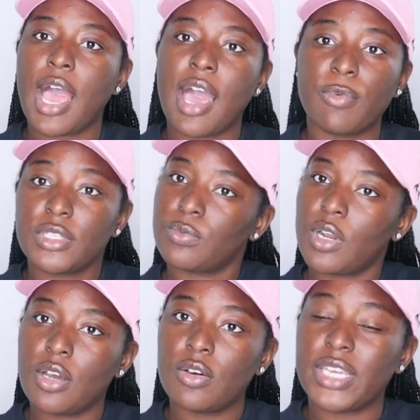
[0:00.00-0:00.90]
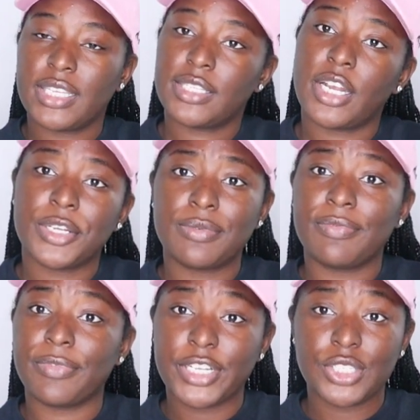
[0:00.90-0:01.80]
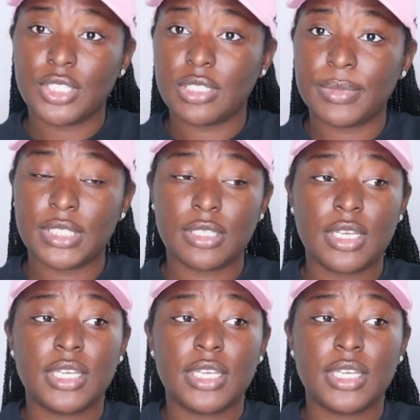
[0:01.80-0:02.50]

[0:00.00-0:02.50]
I was wrong in certain friendships,